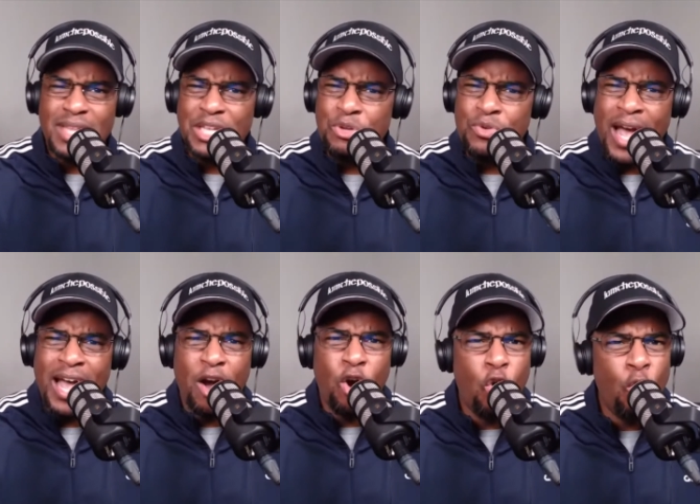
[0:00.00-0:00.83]
You
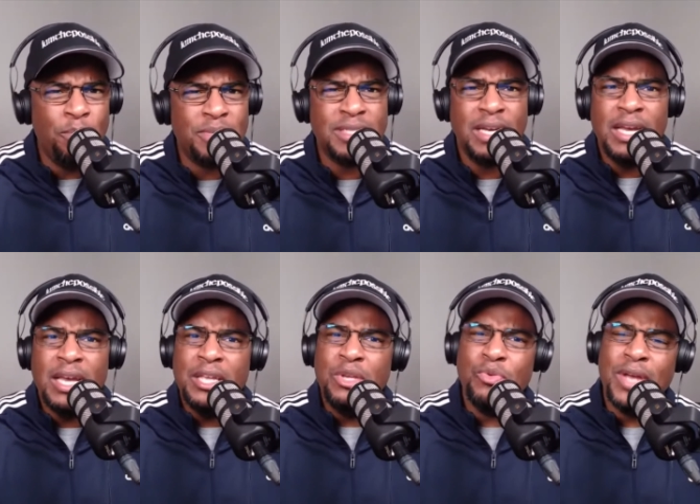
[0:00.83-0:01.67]
got hopes,
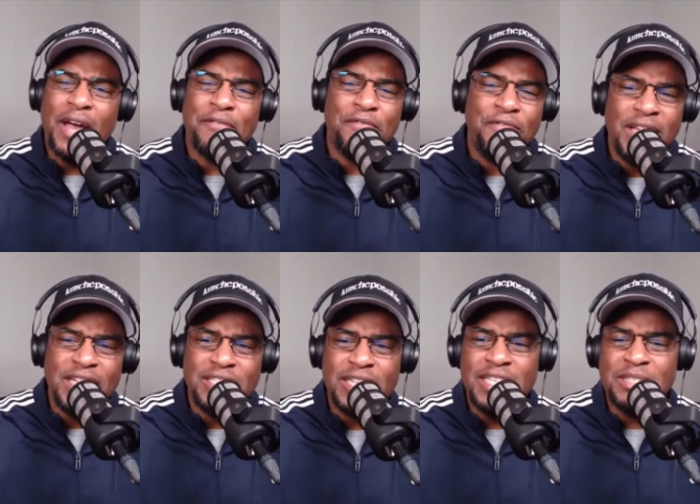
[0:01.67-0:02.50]
you got
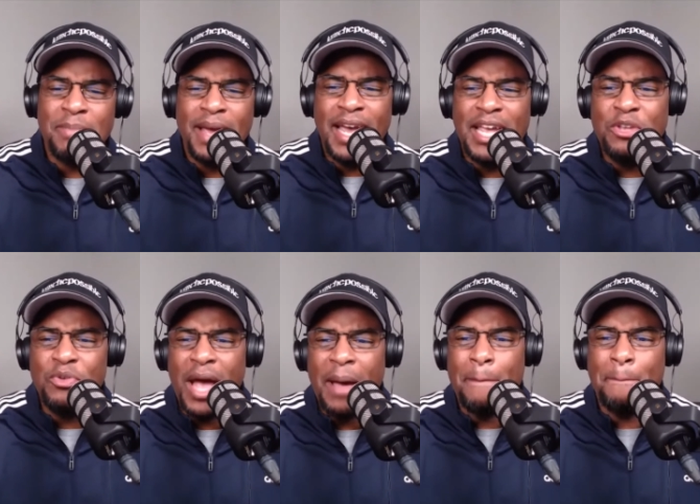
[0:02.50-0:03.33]
visions, man. You
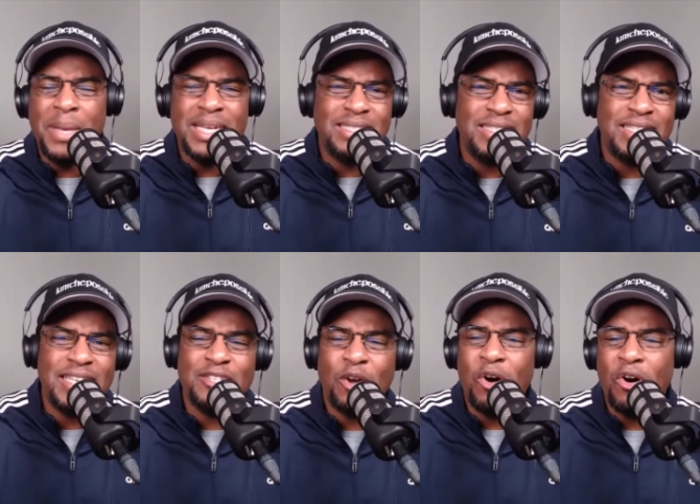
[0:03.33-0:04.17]
got
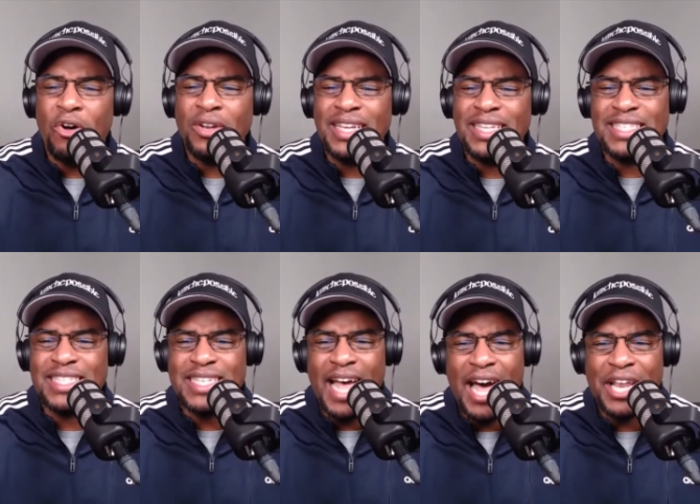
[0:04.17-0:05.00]
businesses all
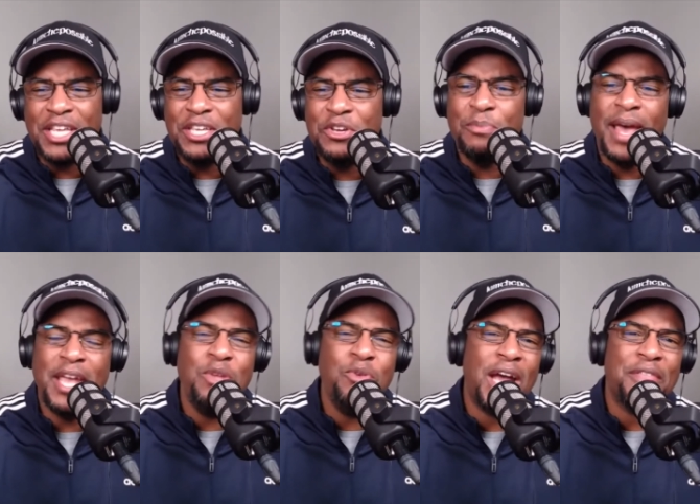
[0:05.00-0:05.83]
inside of you,
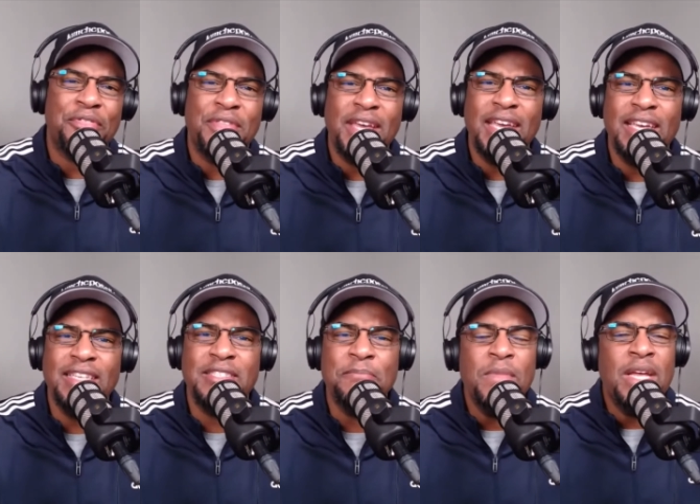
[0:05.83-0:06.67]
man. You got
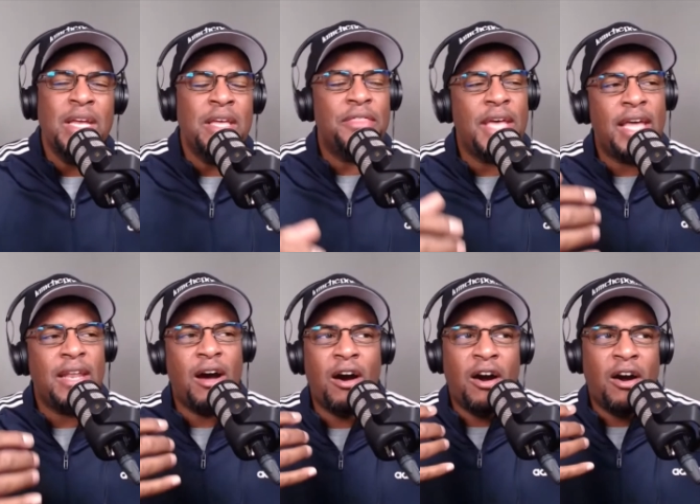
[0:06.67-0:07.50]
things that
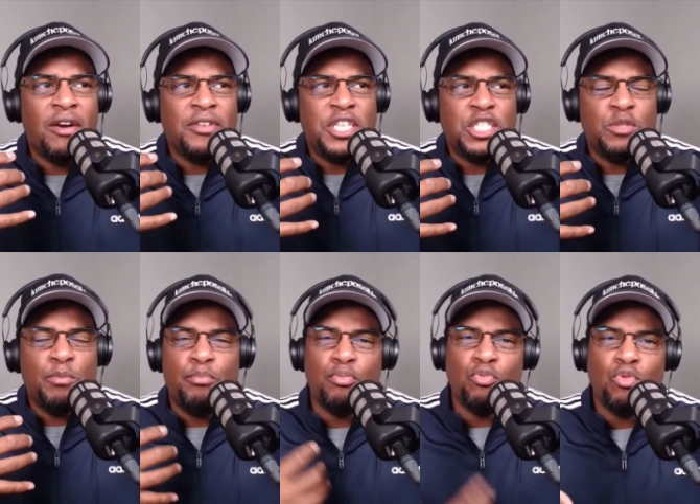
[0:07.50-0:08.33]
are just
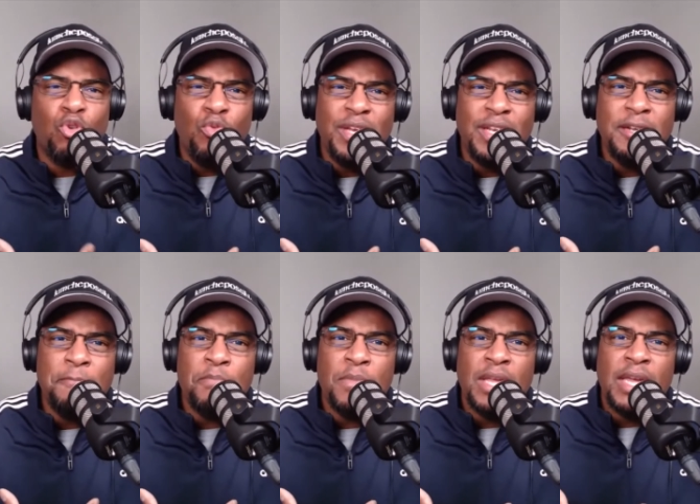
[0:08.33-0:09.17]
brewing.
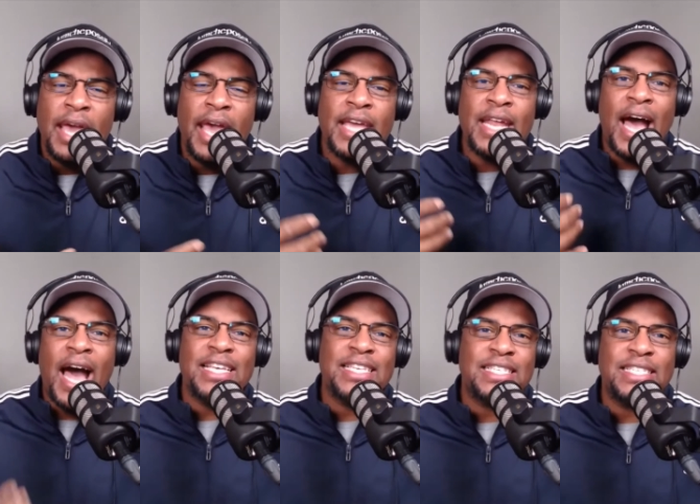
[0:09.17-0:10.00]
And
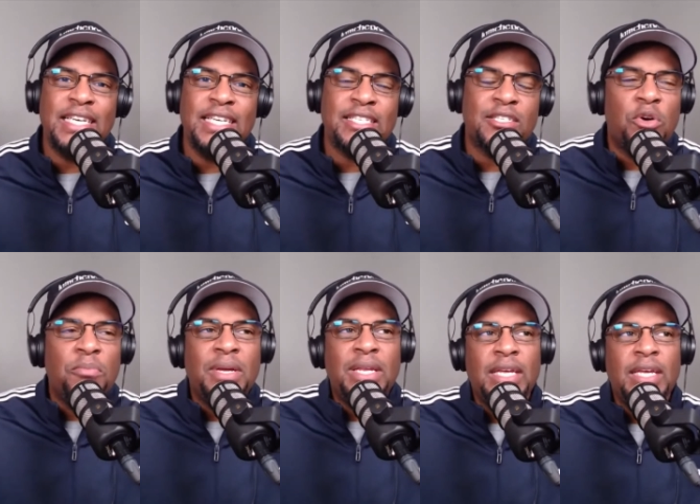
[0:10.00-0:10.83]
I see so
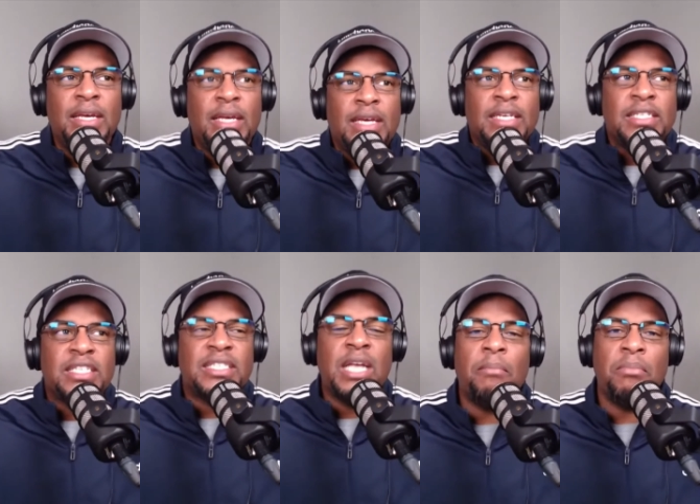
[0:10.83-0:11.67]
many
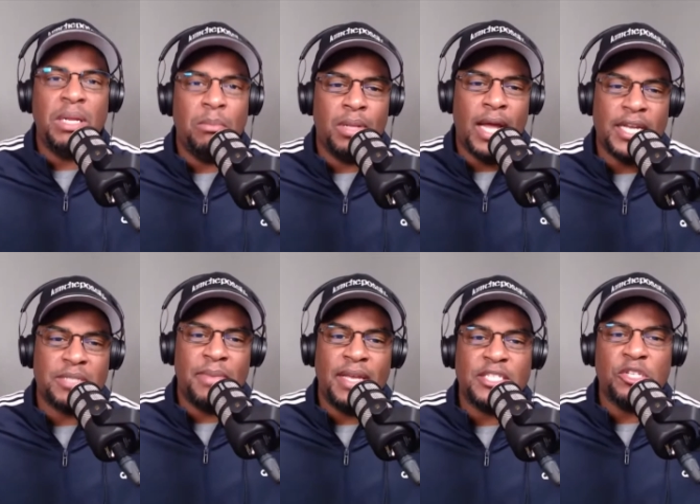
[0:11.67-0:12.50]
stumbling blocks,
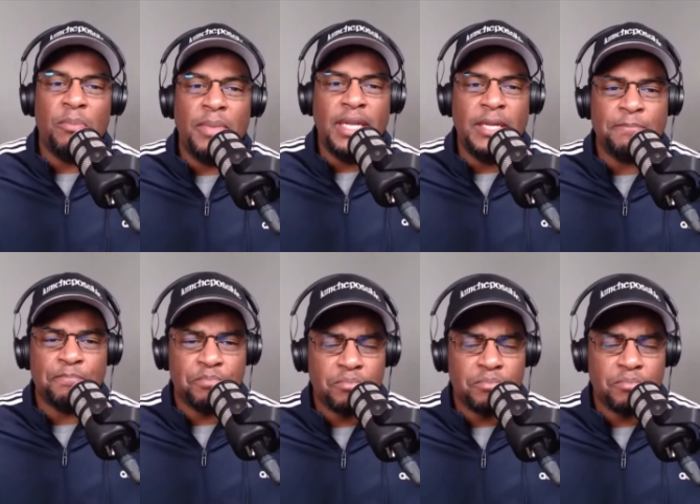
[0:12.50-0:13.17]
man. So many